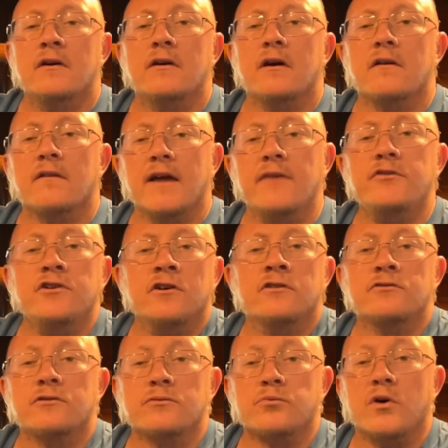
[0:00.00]

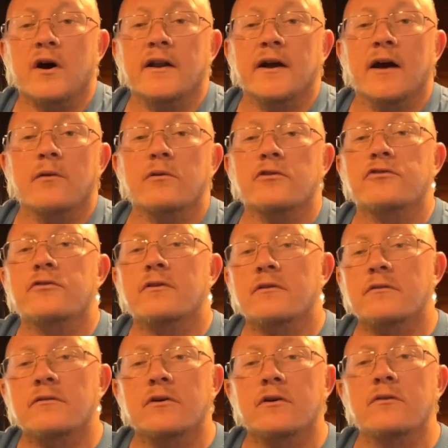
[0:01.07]
1100 watt hours.
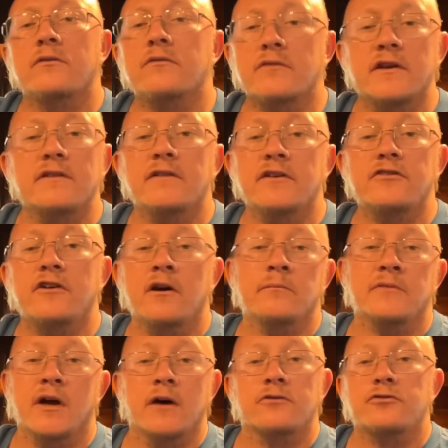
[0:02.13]
Well, let's
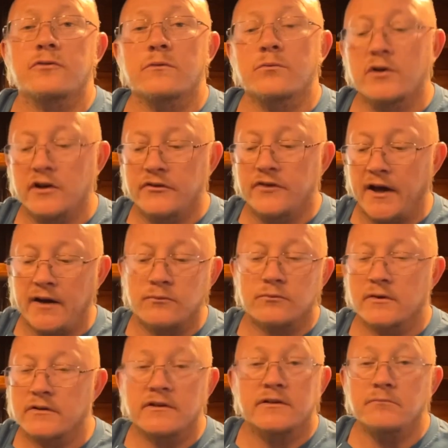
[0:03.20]
come down to it. What does that
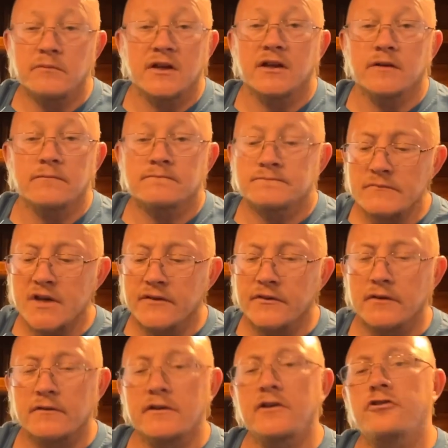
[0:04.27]
really mean?
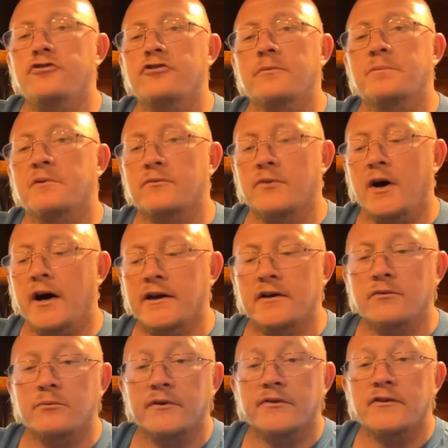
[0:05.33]
The literature
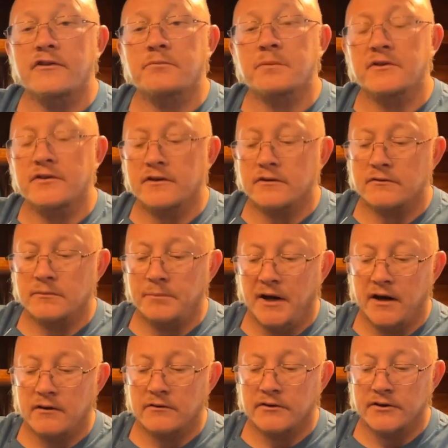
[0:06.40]
provided with this particular
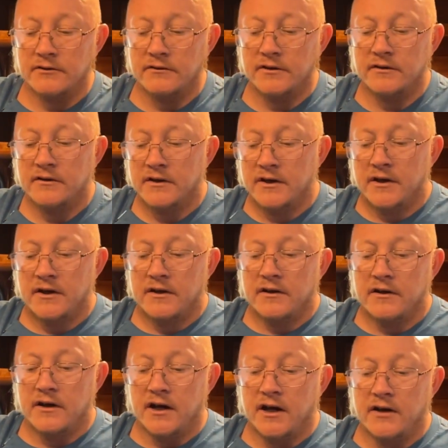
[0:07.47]
power unit
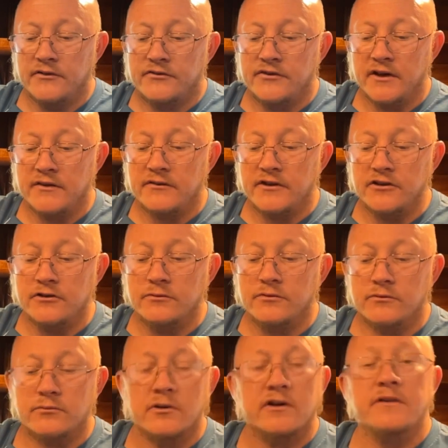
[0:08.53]
says that you
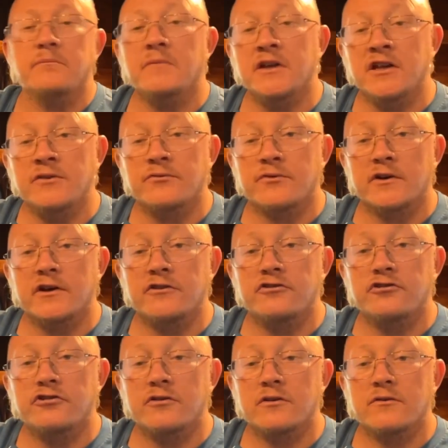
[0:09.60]
can run a mini
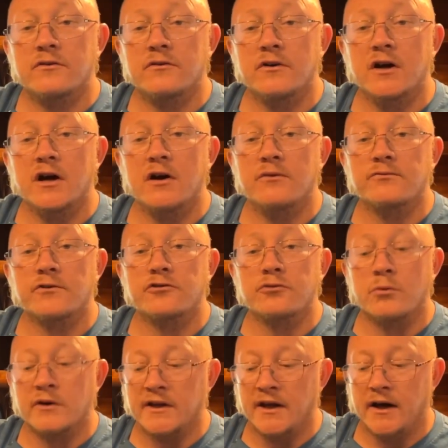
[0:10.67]
fridge for
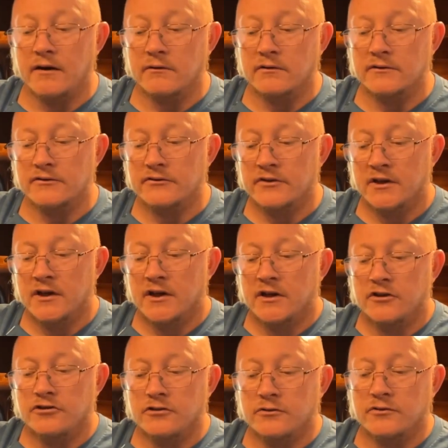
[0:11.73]
20 hours.
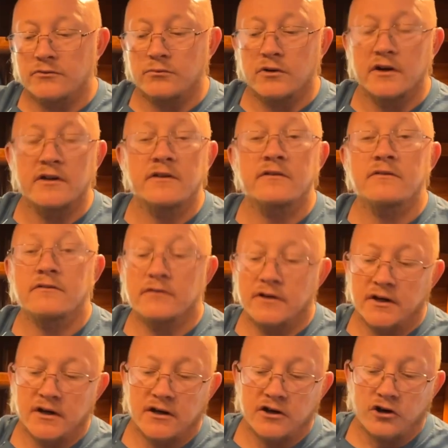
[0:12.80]
You could run
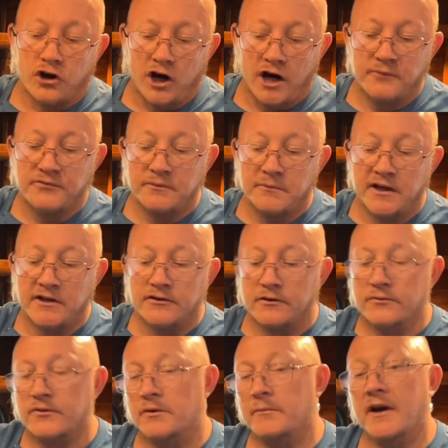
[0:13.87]
a coffee maker
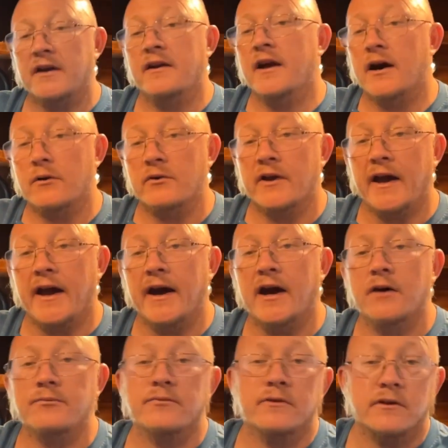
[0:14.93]
for about an hour and a
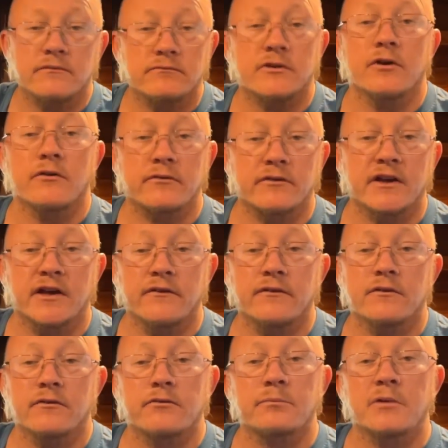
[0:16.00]
half. Again,
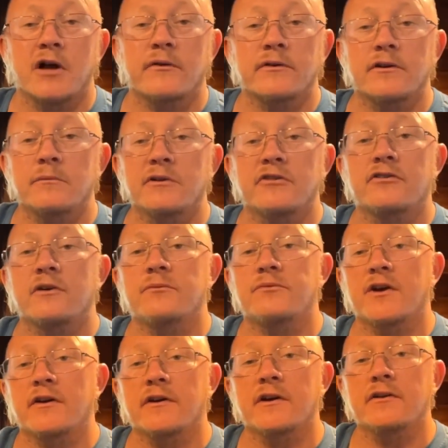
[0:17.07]
there's probably going to be some
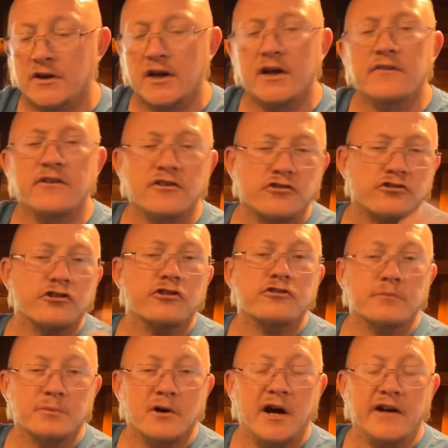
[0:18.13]
variance. These are just
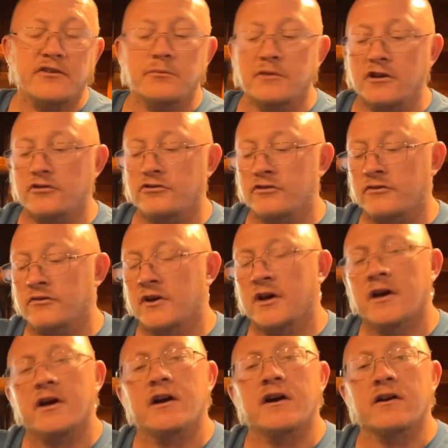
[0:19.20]
approximations.
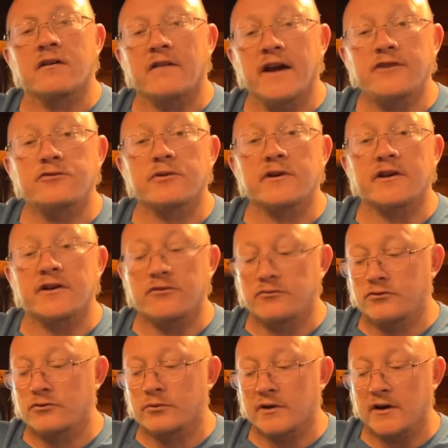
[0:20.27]
An
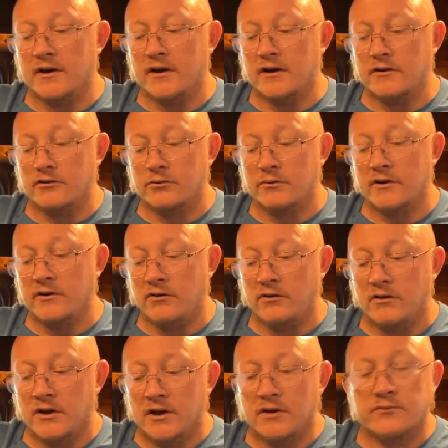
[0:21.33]
electric
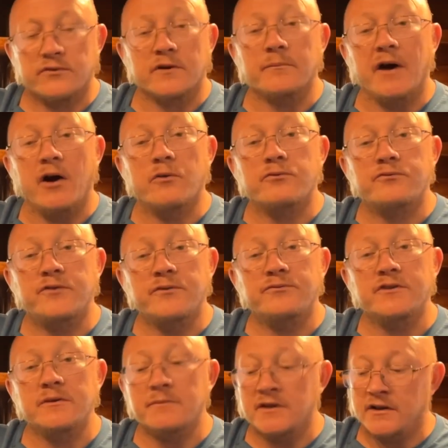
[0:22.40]
grill for about
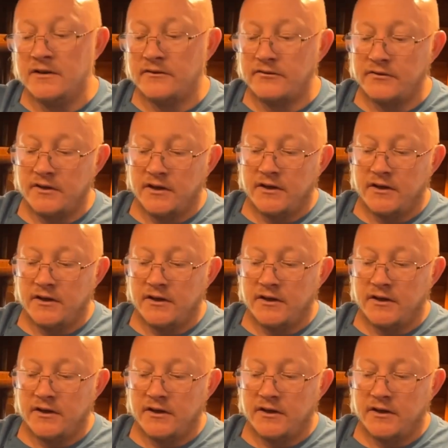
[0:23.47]
50 minutes.